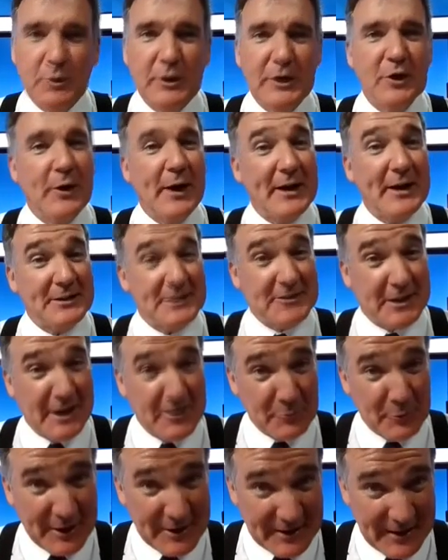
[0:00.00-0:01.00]
We are out of
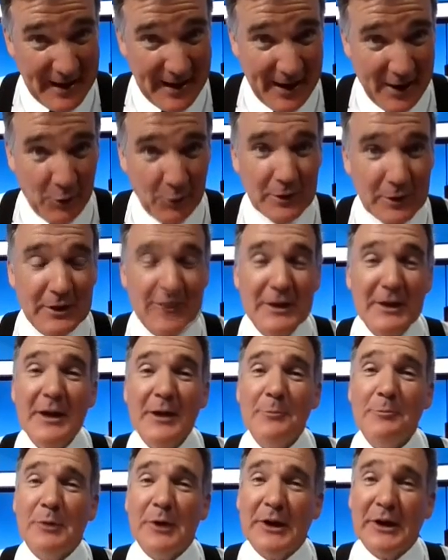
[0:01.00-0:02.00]
time right now,
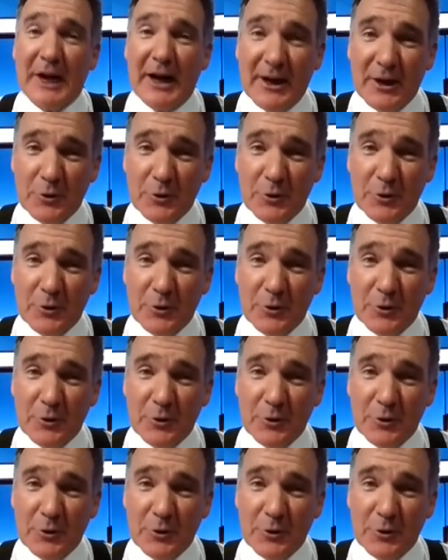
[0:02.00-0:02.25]
but